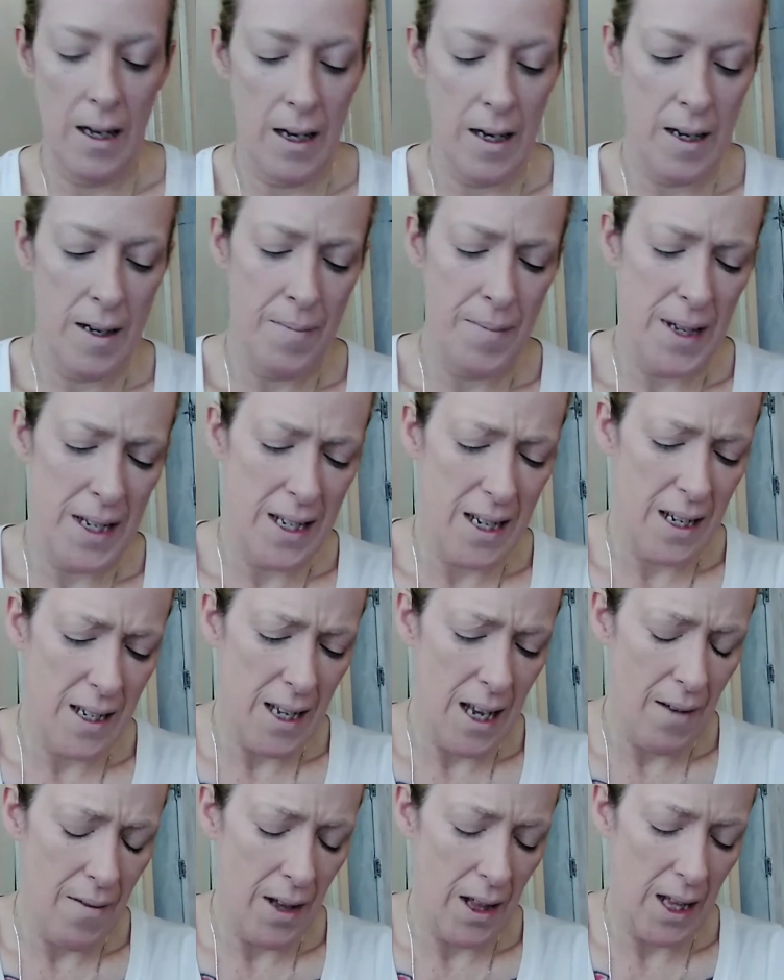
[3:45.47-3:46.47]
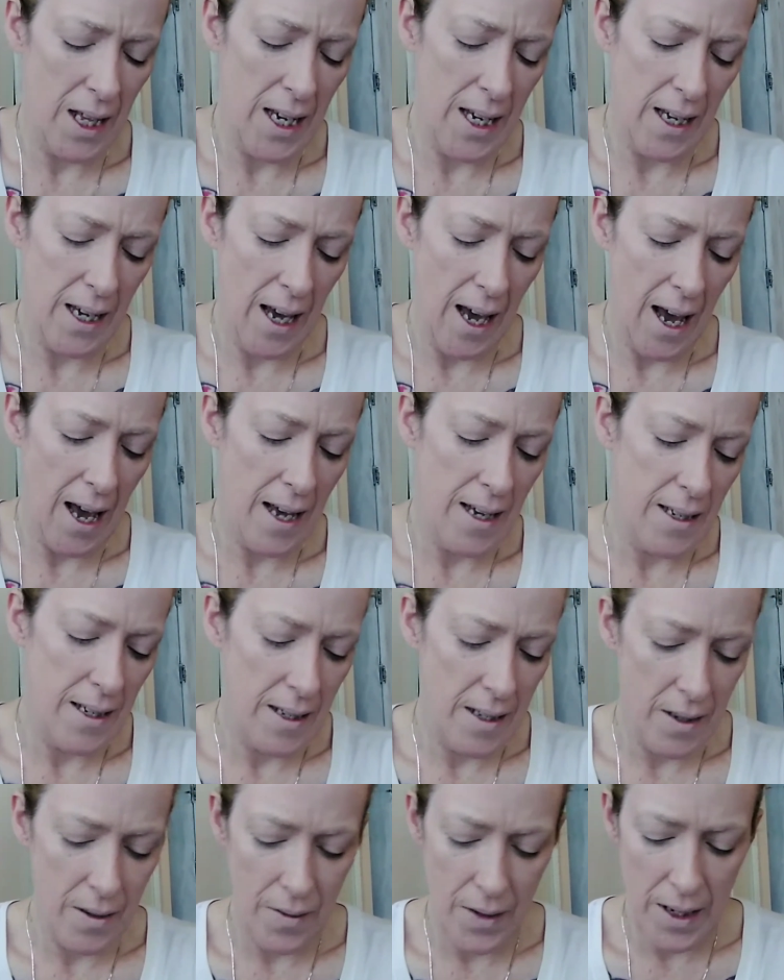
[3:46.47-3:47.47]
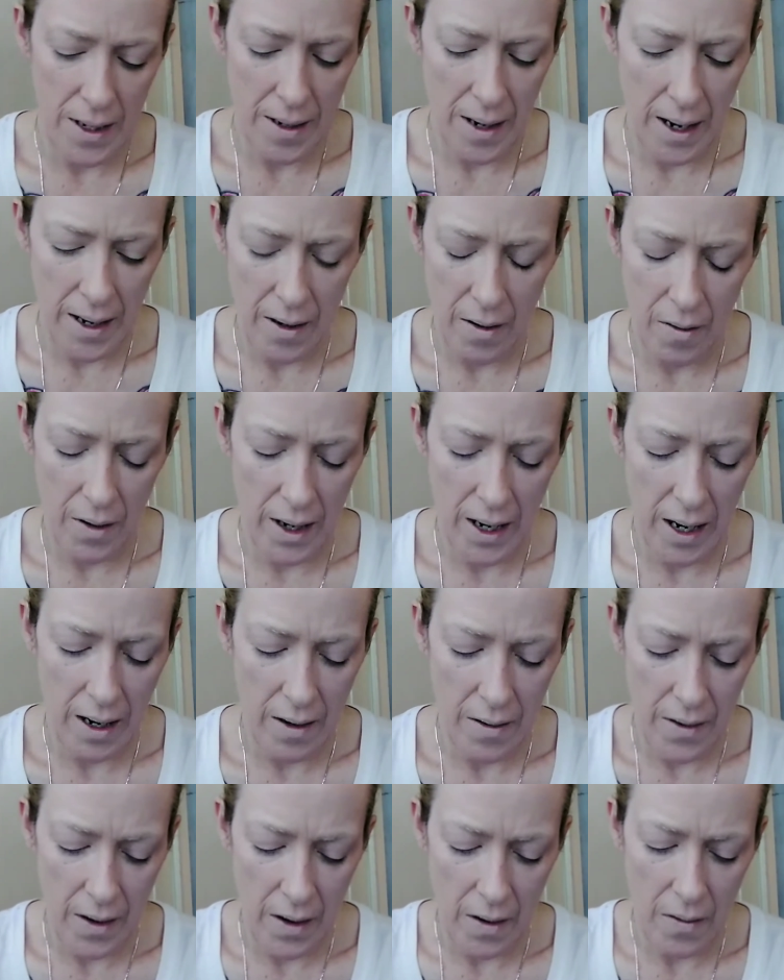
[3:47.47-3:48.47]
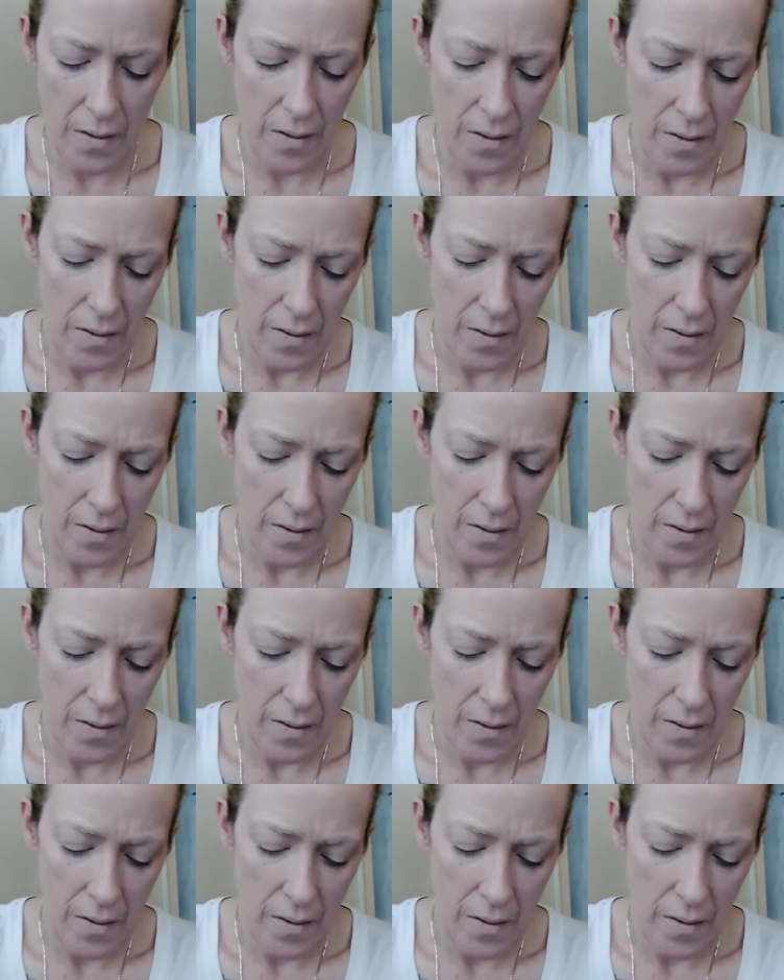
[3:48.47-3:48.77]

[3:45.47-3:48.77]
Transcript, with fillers: Um, it does have a light cast to it. I don't care though.